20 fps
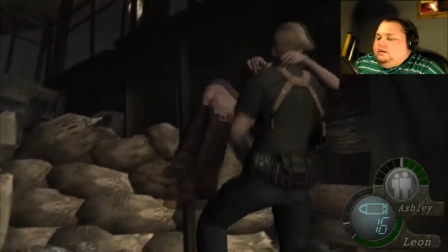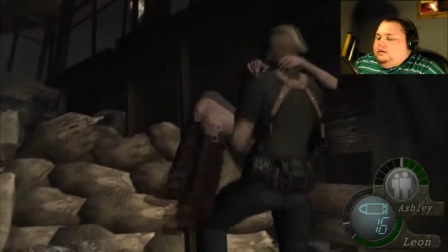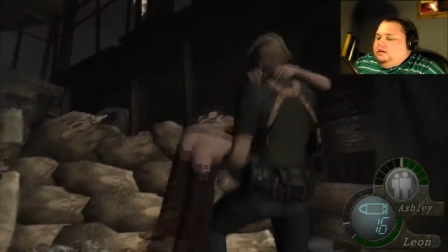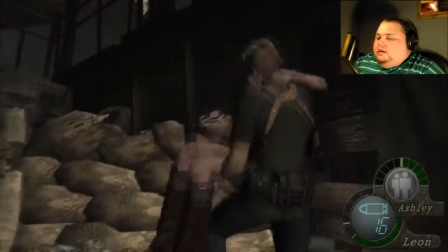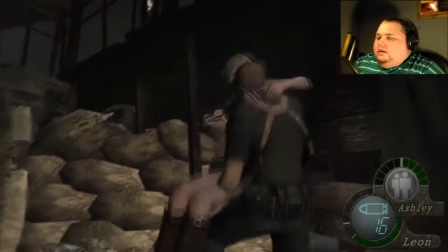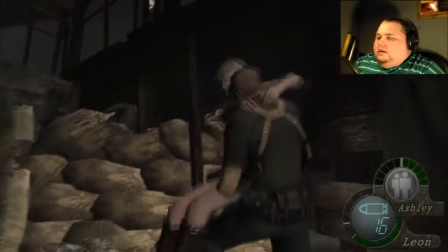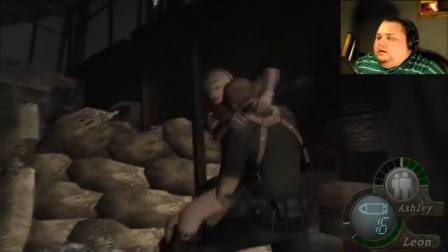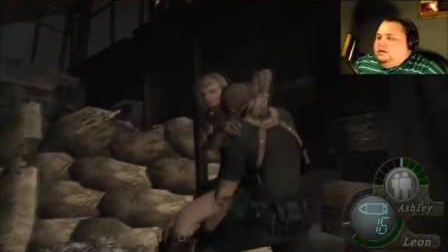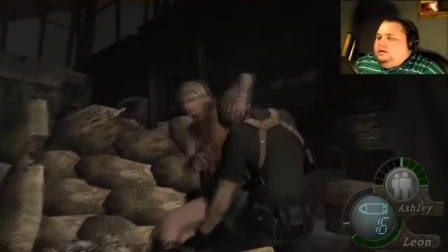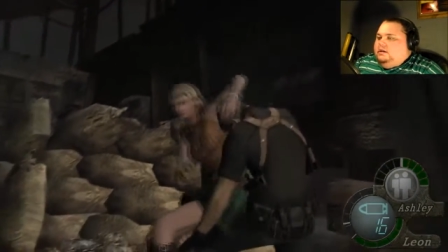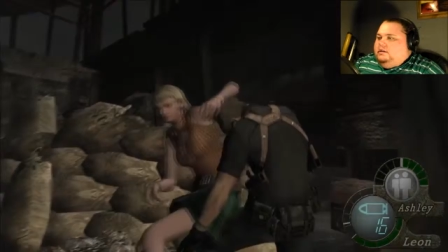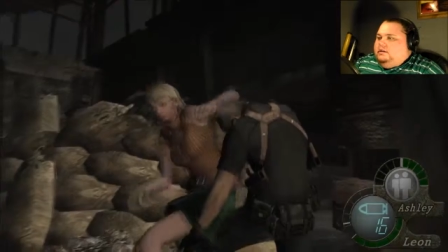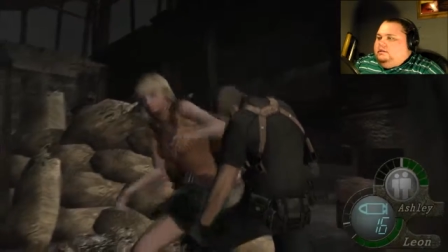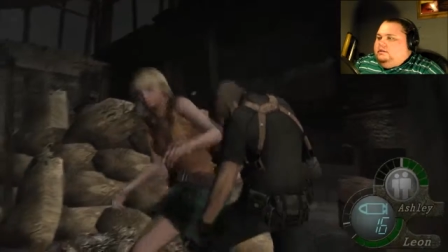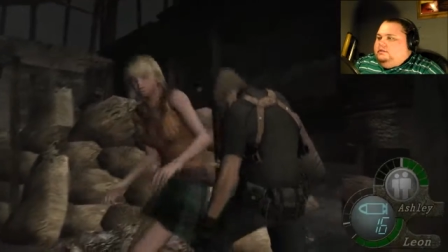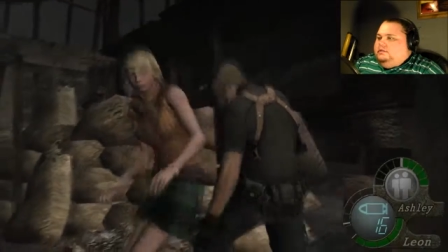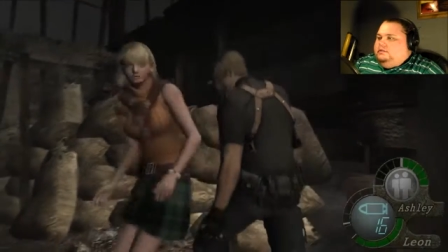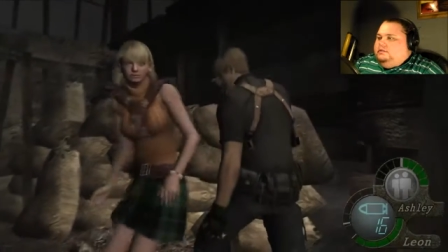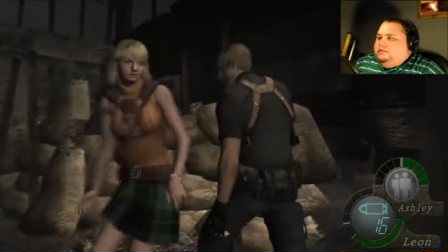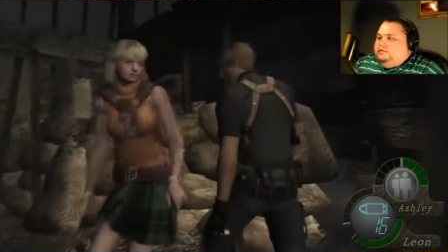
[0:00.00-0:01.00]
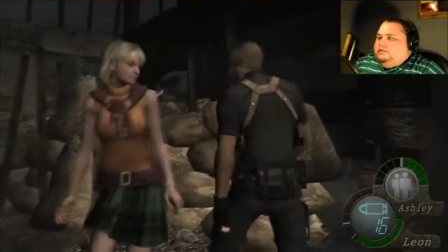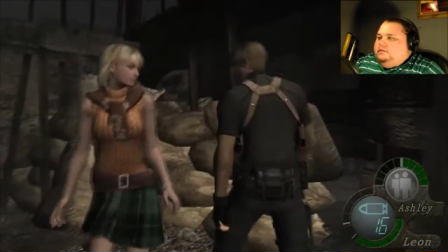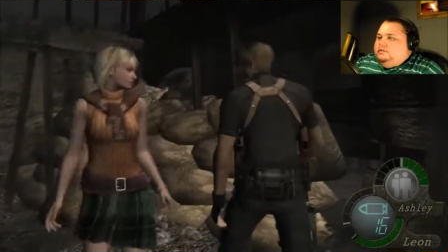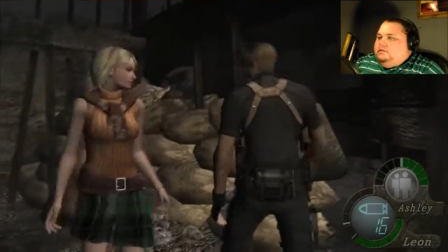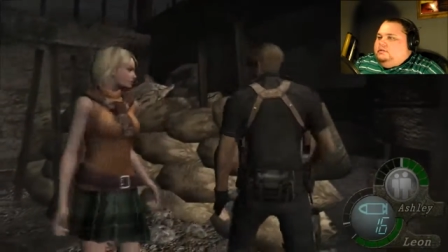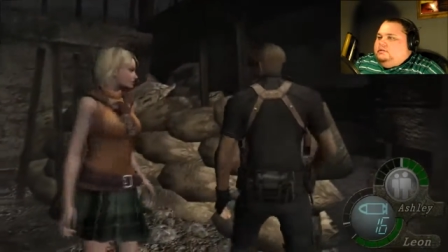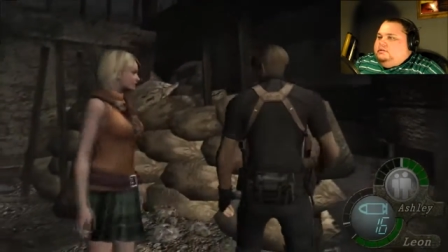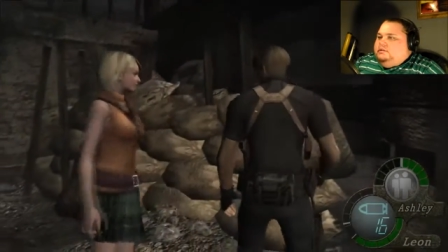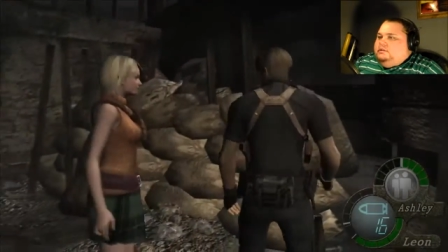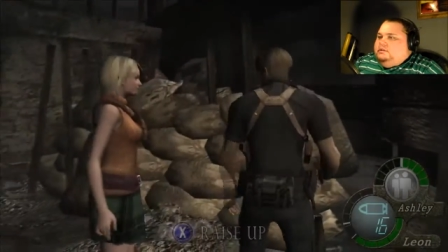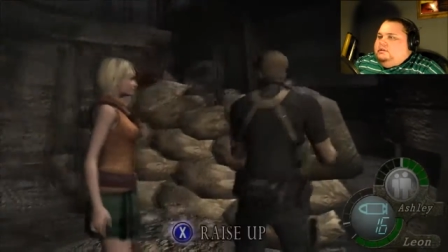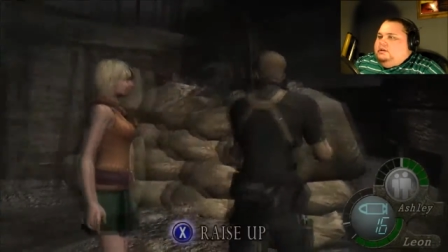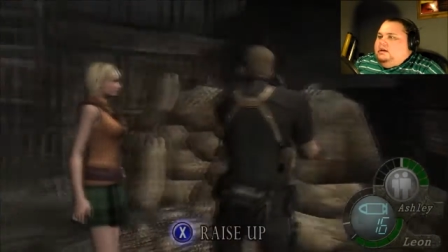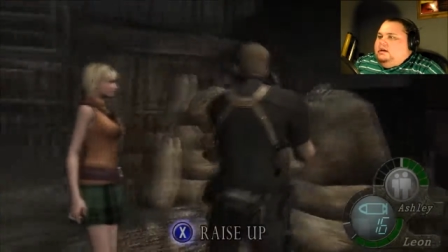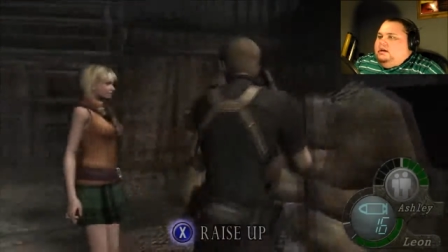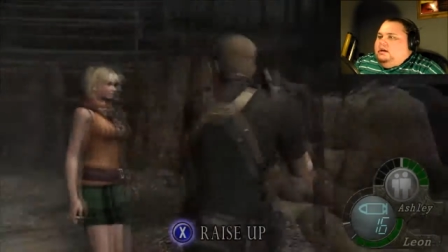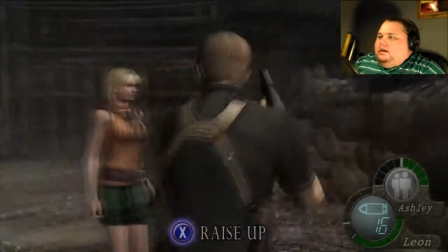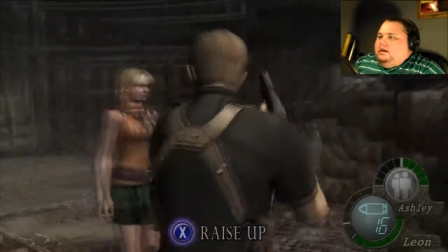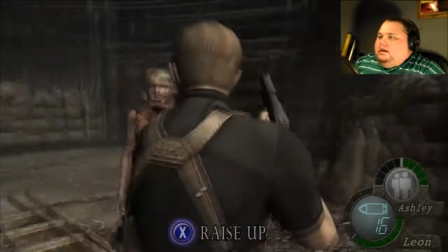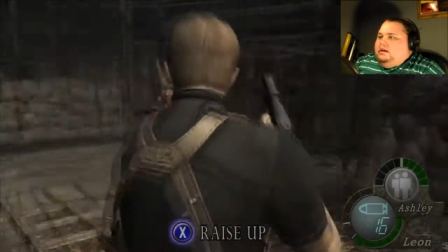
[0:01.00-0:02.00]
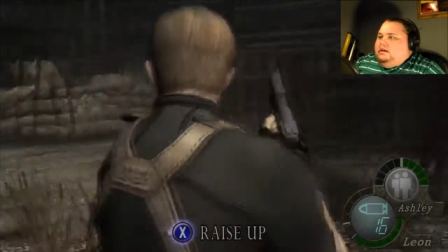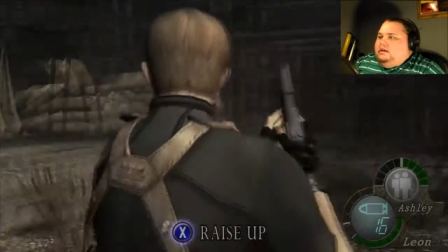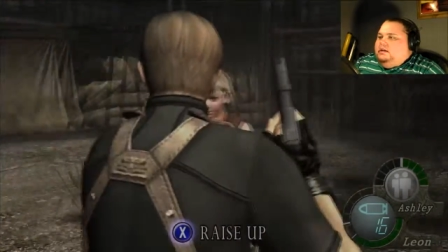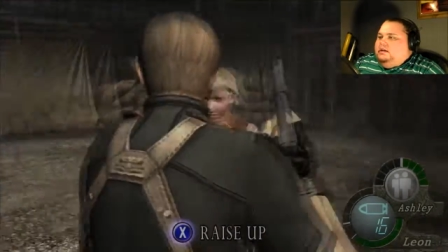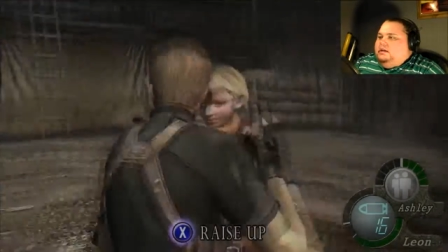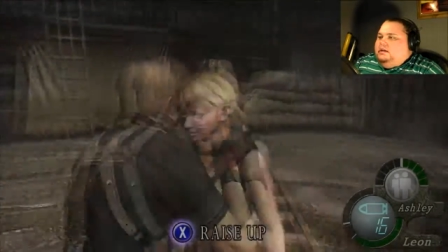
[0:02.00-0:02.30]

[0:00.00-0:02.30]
Ugh. Ugh.